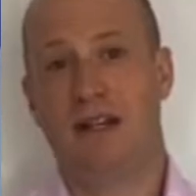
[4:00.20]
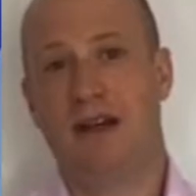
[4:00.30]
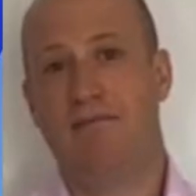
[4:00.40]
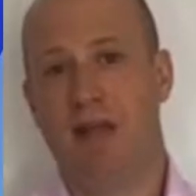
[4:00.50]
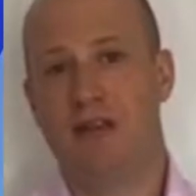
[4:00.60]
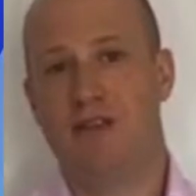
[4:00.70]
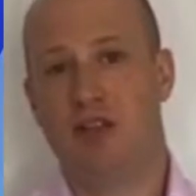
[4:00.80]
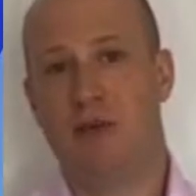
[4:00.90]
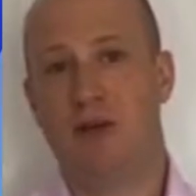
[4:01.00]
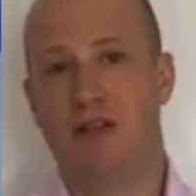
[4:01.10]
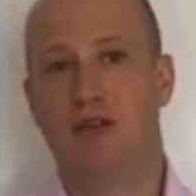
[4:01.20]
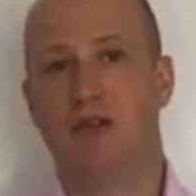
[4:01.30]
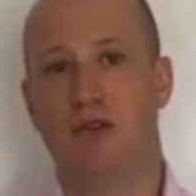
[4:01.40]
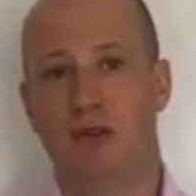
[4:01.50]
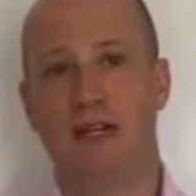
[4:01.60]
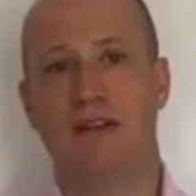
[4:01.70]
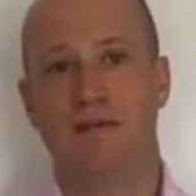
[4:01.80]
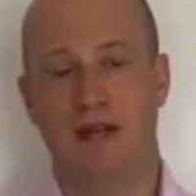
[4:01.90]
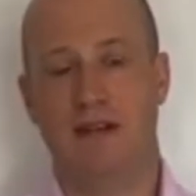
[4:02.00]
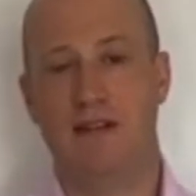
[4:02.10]
that messaging, when you're talking to
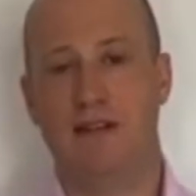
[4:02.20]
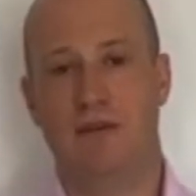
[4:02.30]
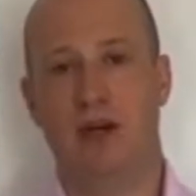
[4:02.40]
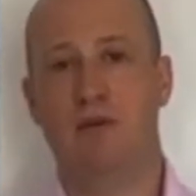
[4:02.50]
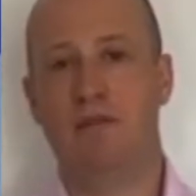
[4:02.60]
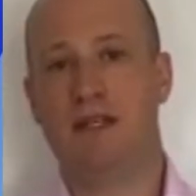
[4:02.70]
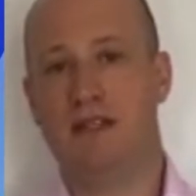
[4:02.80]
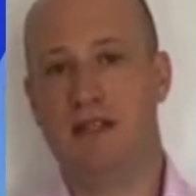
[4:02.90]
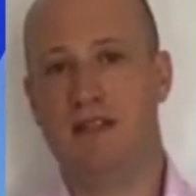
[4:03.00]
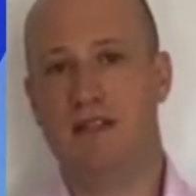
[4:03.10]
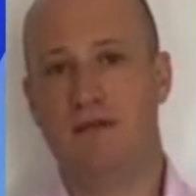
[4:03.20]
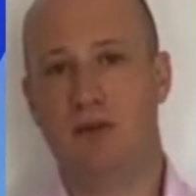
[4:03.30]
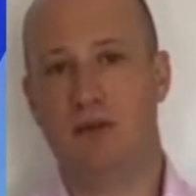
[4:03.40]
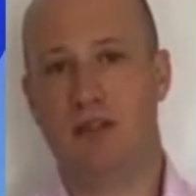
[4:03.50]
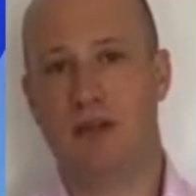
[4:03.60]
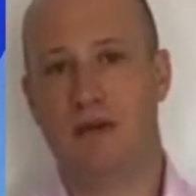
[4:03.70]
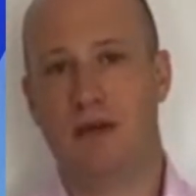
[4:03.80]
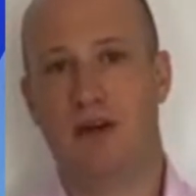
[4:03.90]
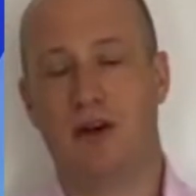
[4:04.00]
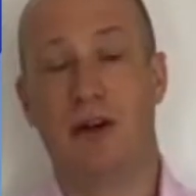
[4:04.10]
vendors at the moment, be sensitive to what's
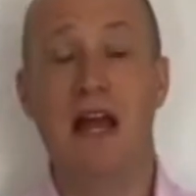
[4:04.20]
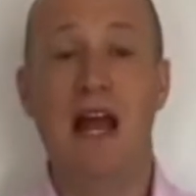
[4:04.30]
going on.